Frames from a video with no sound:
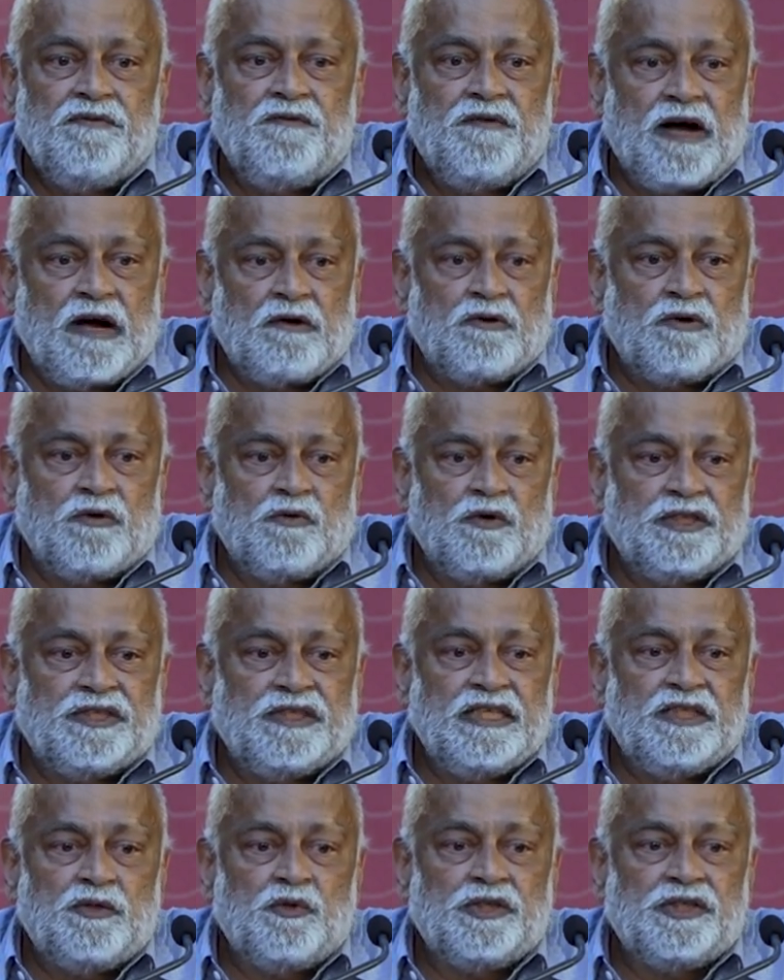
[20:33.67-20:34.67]
found was
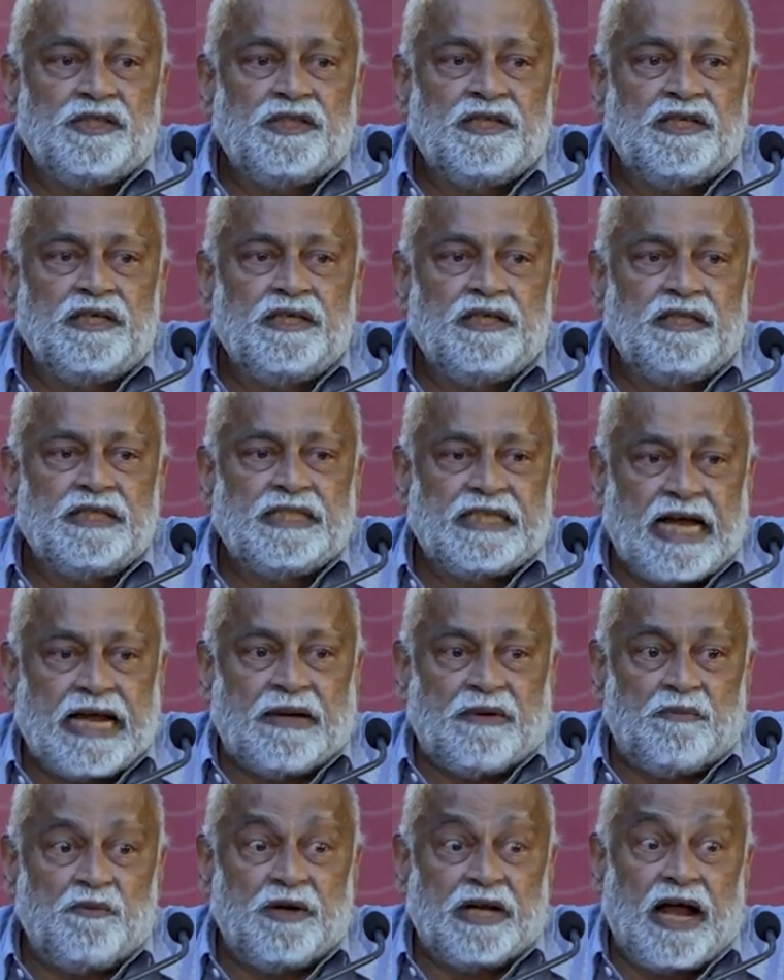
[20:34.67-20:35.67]
this was the
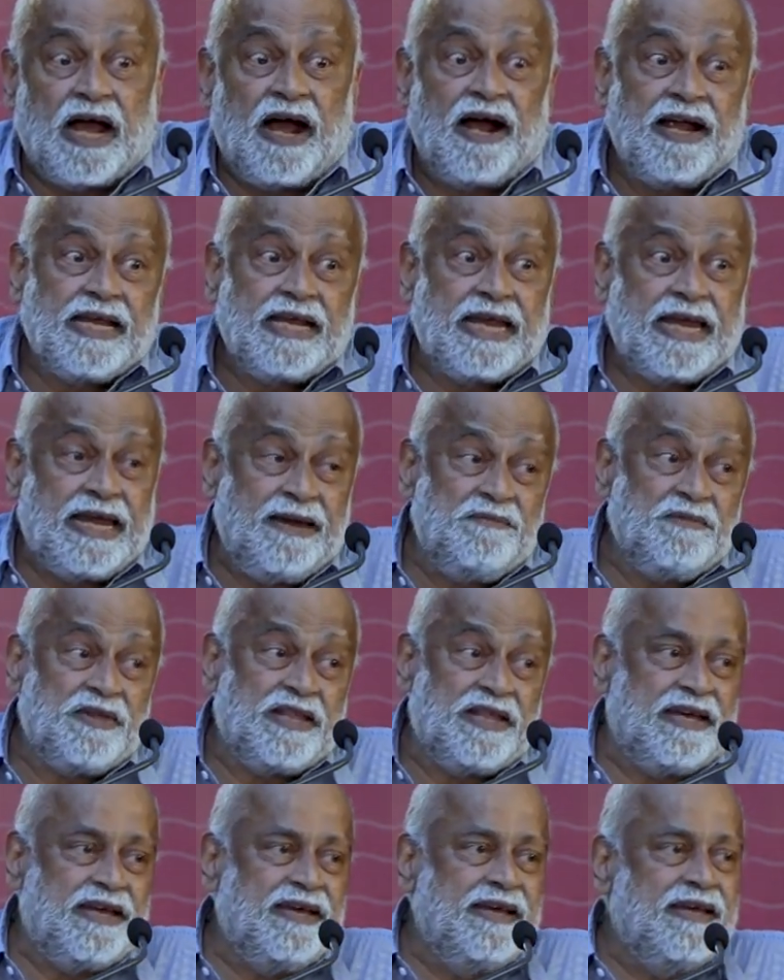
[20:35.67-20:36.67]
time when I came
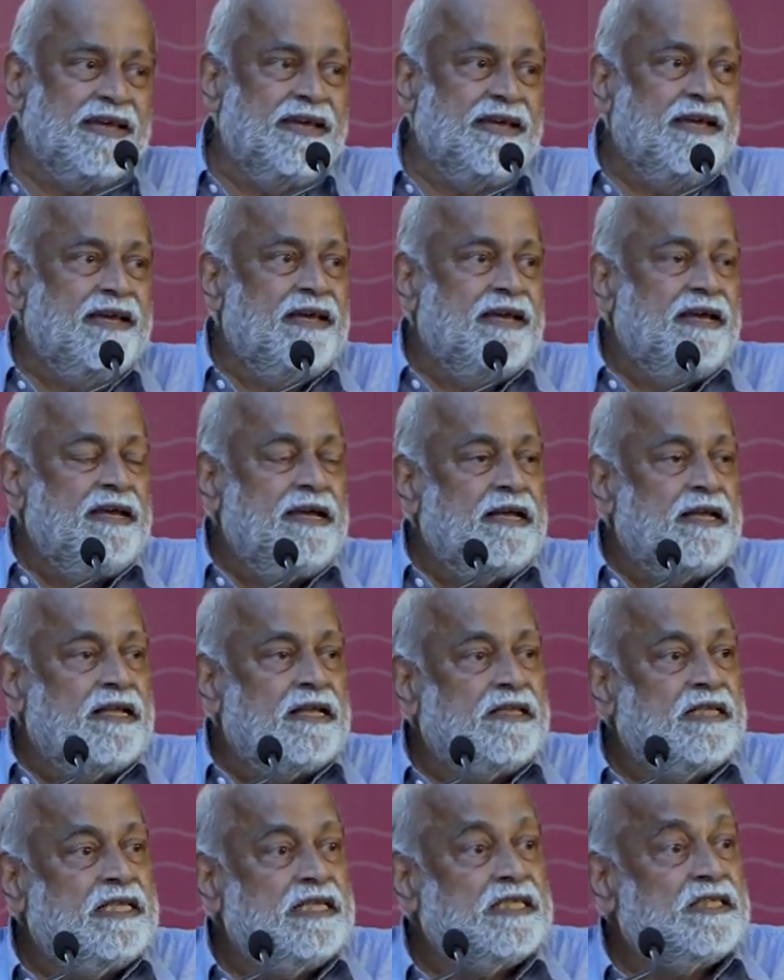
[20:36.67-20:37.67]
there,
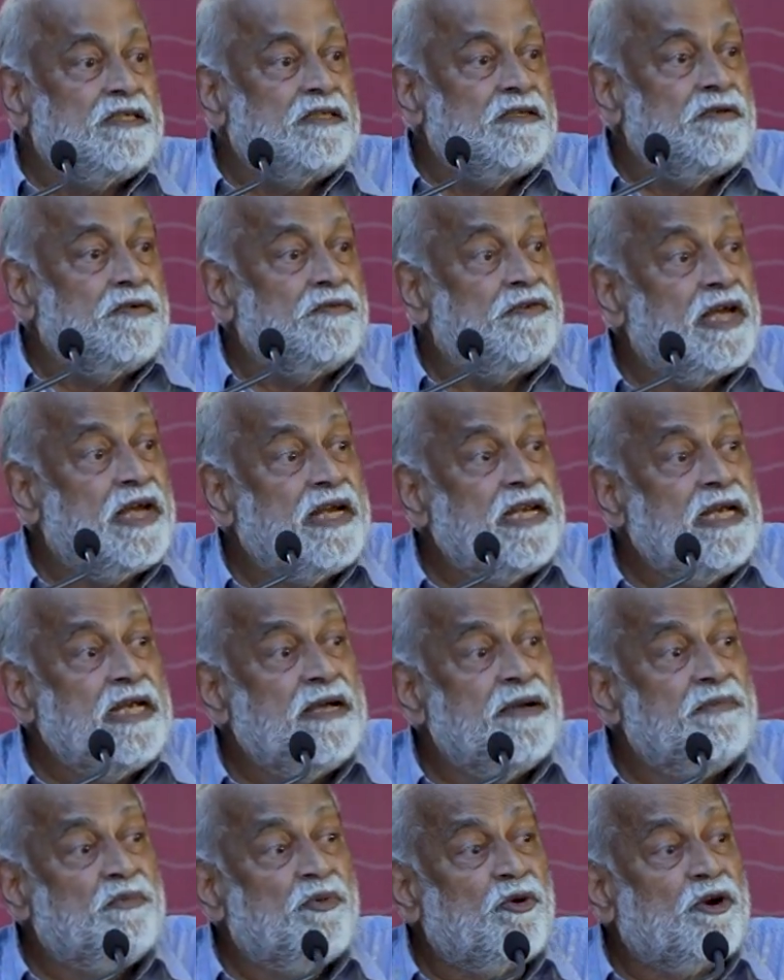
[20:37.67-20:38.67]
this very
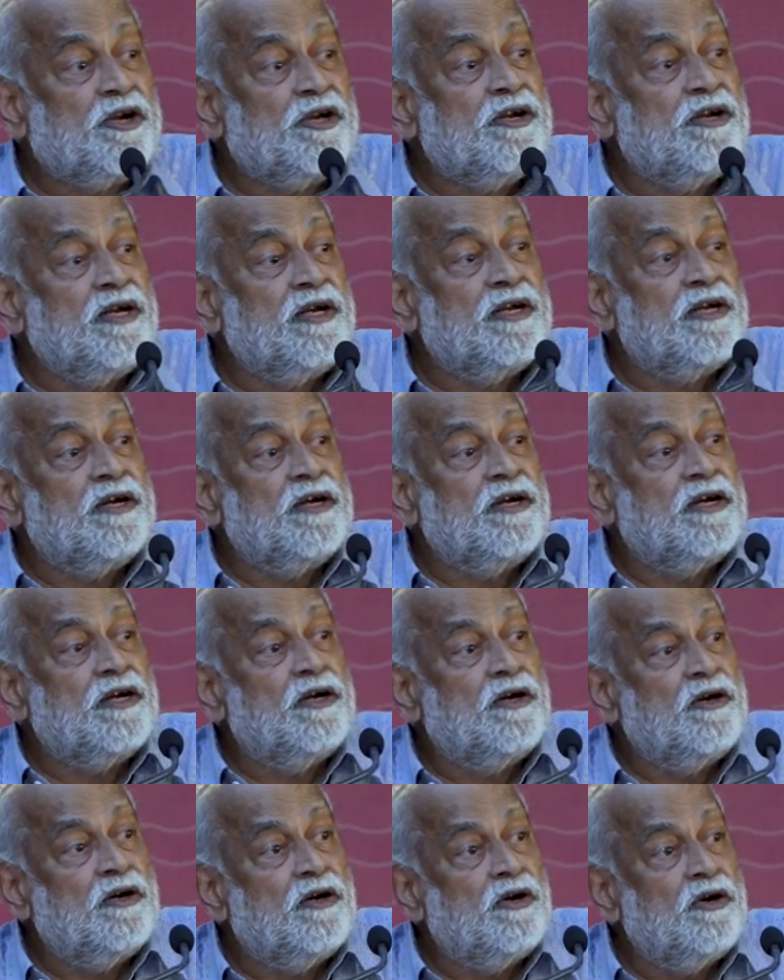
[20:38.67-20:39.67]
important
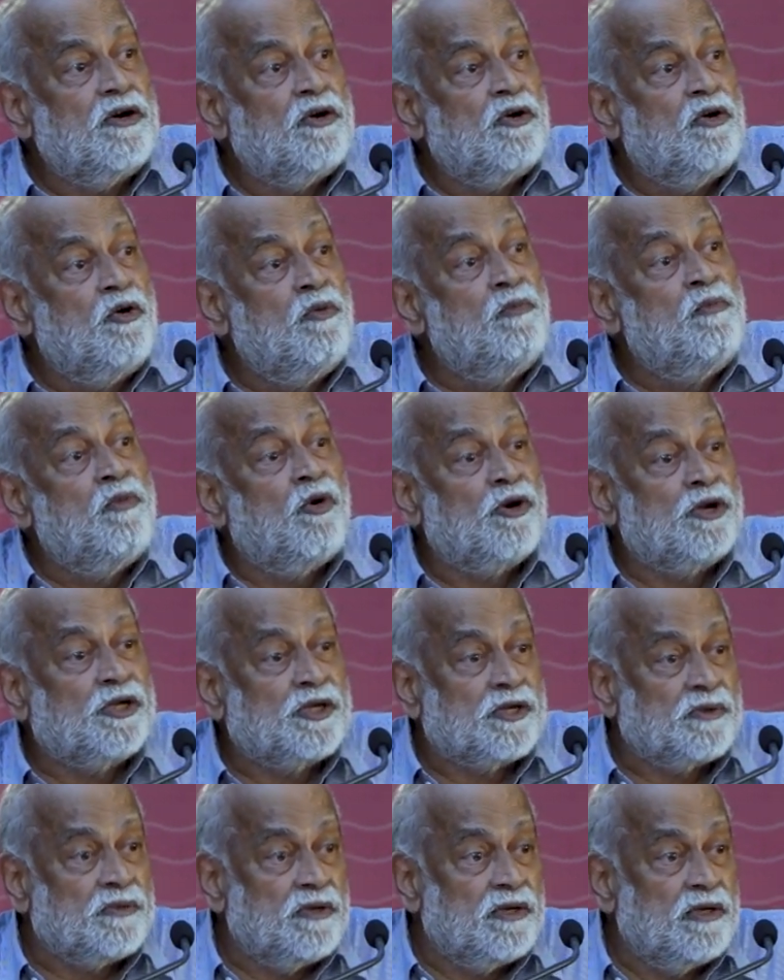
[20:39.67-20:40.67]
Humboldt
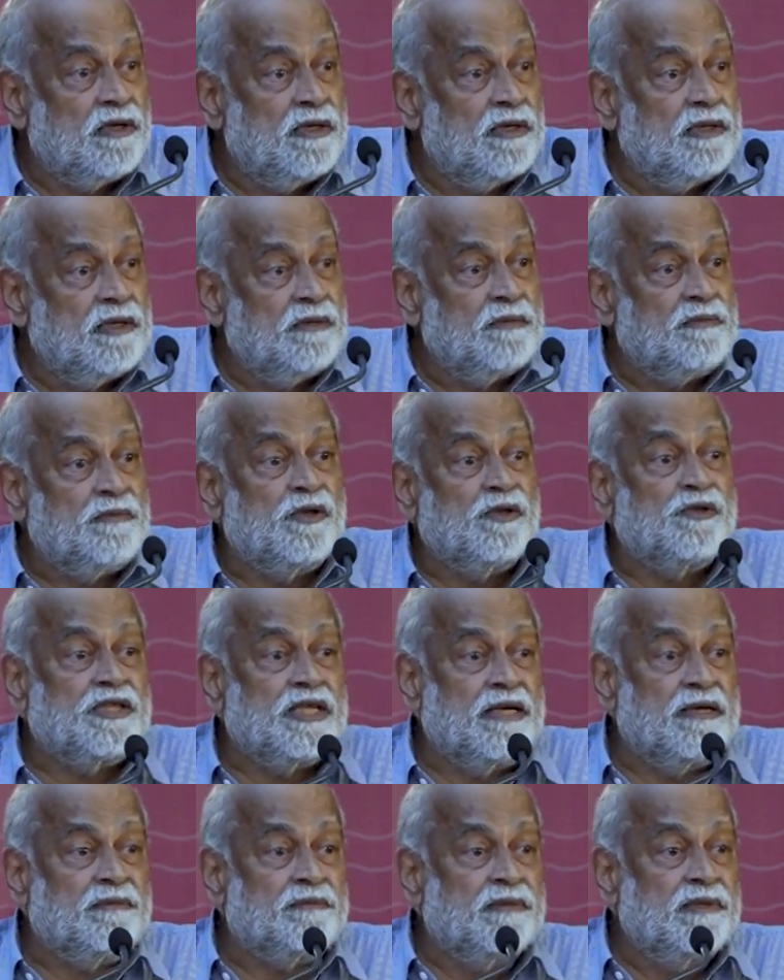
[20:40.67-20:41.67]

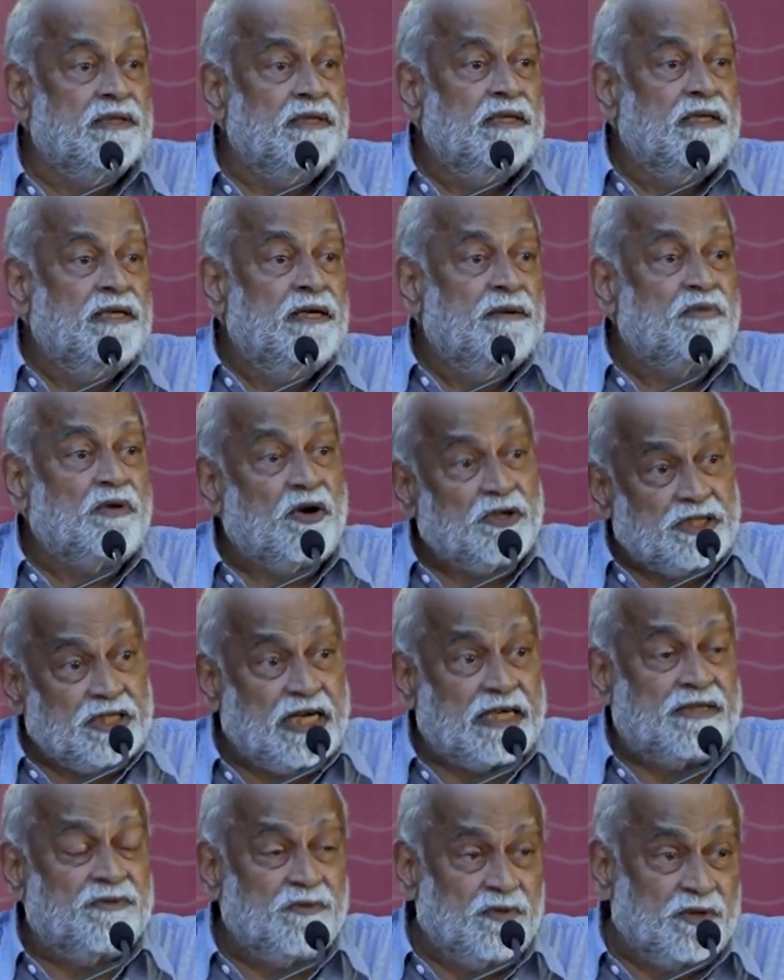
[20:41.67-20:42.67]
Museum
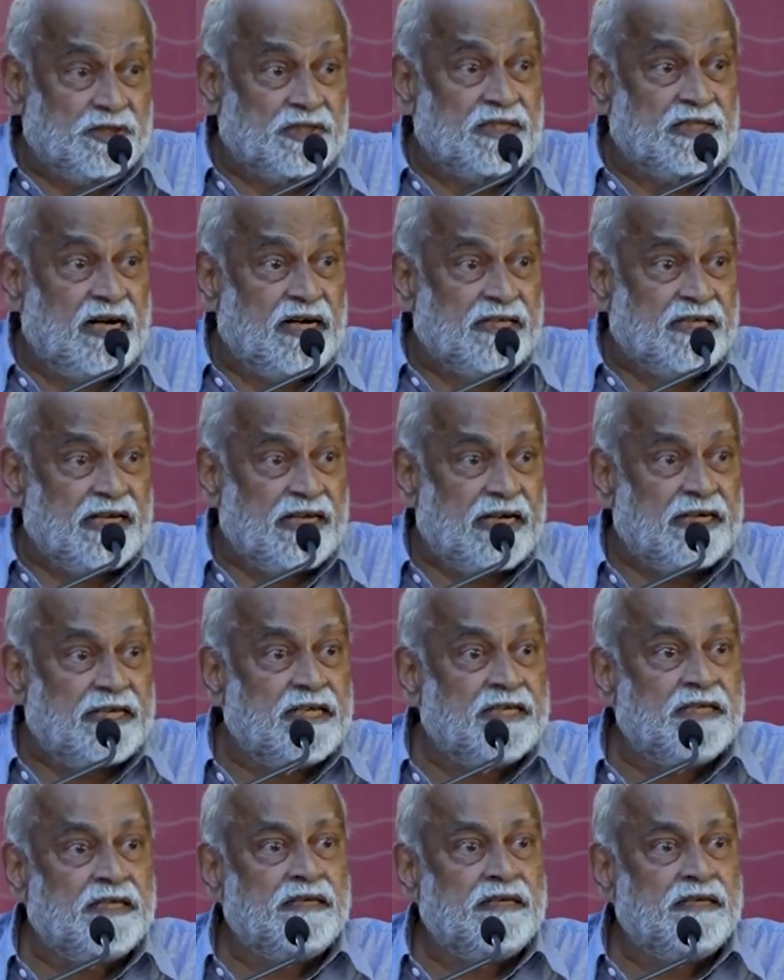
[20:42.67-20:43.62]
project was starting. And it